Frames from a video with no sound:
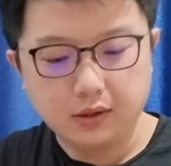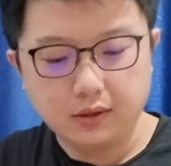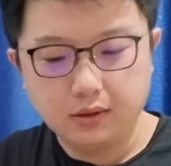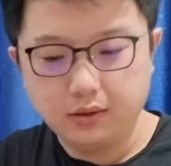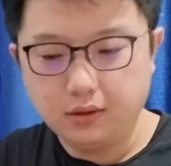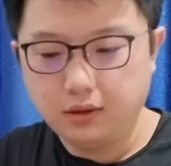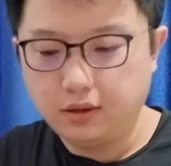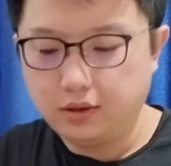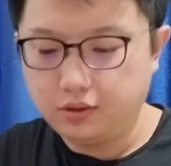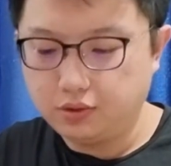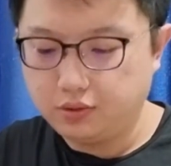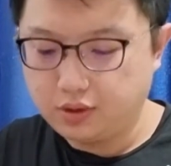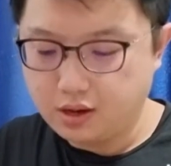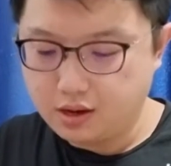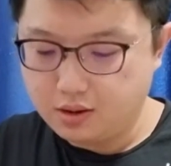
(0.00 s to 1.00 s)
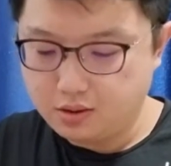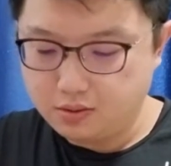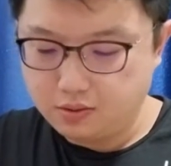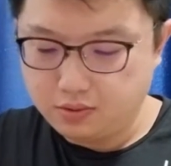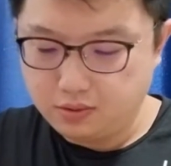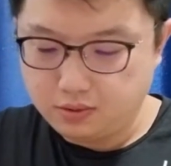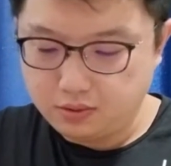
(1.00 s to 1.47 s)
Okay, so now
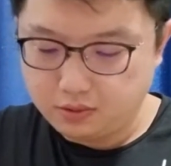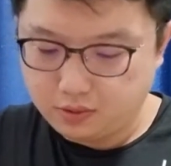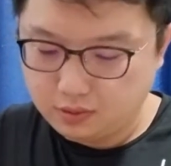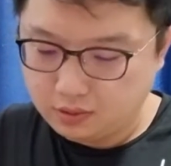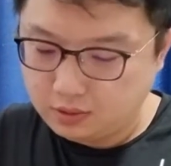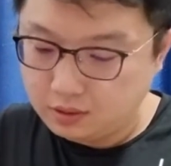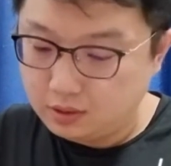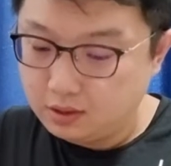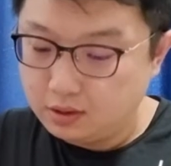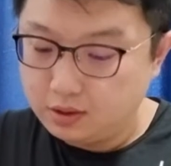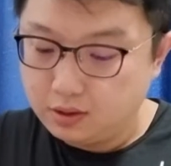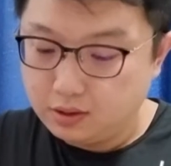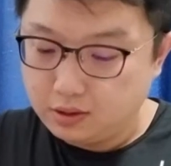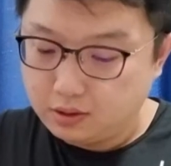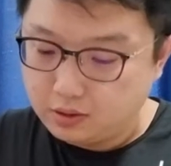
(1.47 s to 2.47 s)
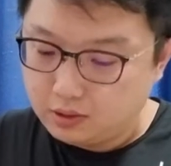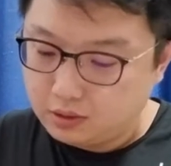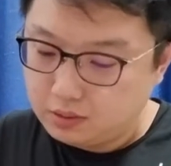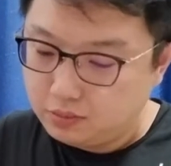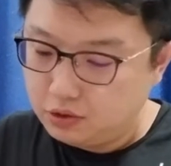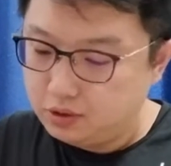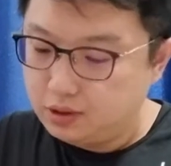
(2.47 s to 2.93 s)
almost